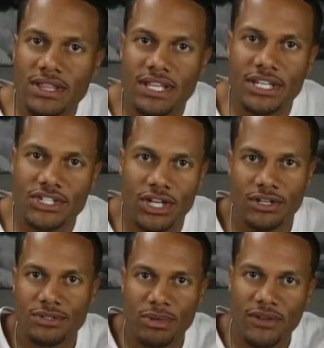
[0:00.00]
things
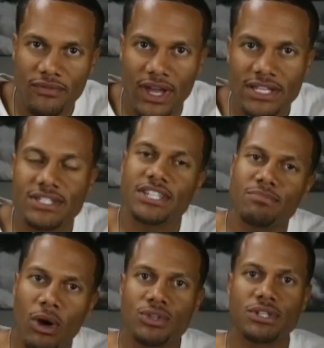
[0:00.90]
shutter speed affects is
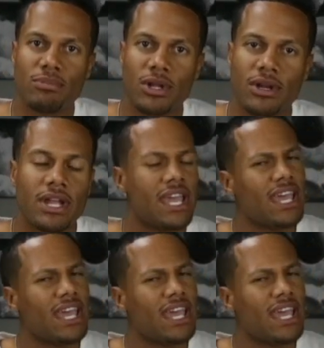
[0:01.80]
motion blur.